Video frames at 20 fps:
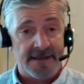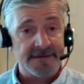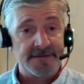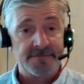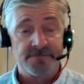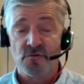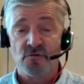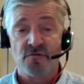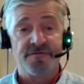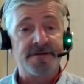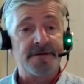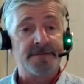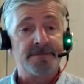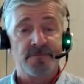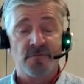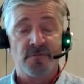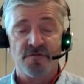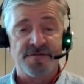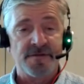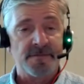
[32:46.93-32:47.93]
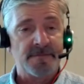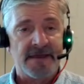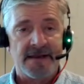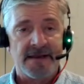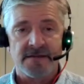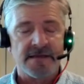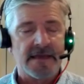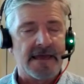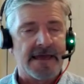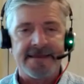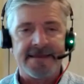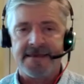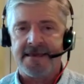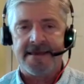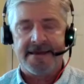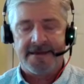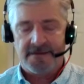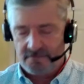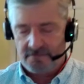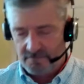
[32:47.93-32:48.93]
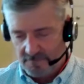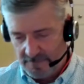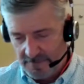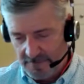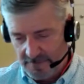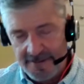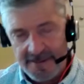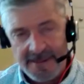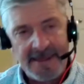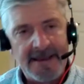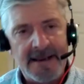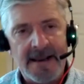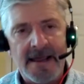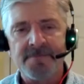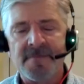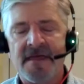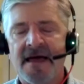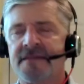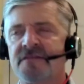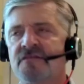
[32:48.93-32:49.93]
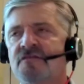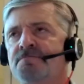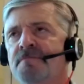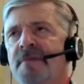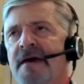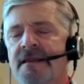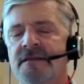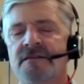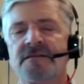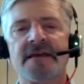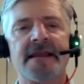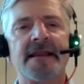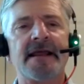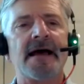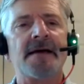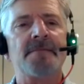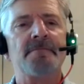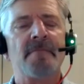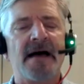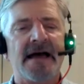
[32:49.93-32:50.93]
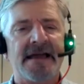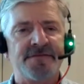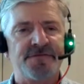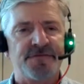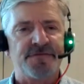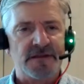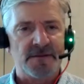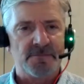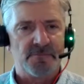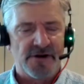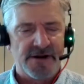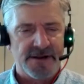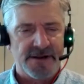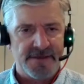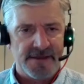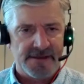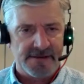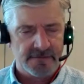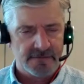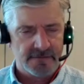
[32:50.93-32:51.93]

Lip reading: Moving meditate. I can't, and I'm not meditating, I'm mindfully breathing.